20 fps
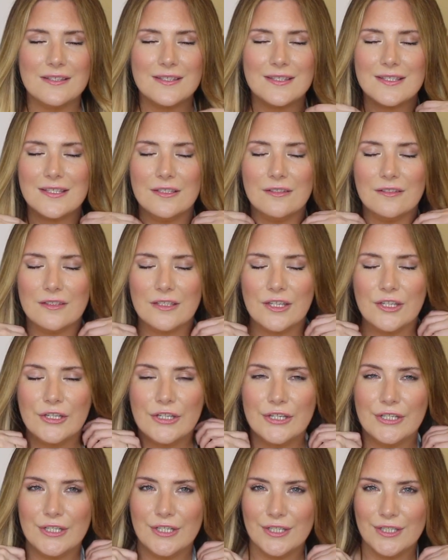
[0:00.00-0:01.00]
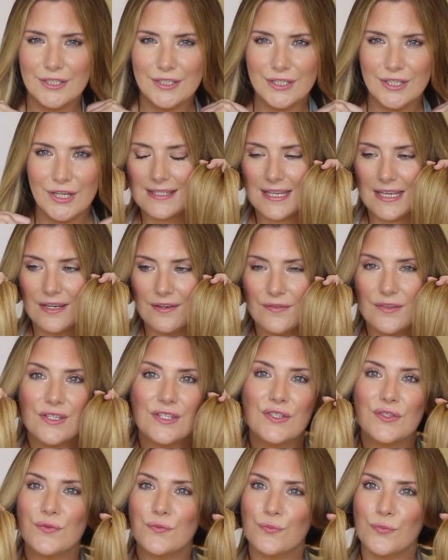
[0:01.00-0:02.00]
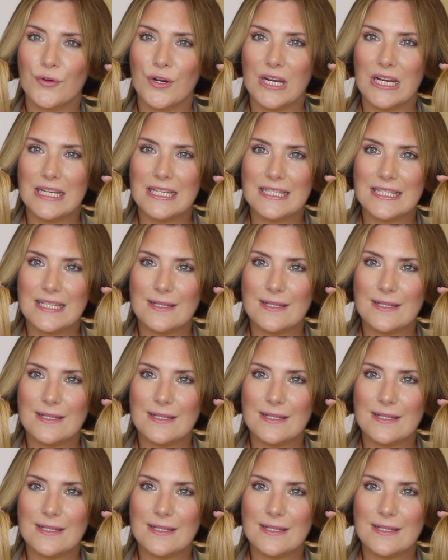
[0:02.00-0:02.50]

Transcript: silkier. Side of the spray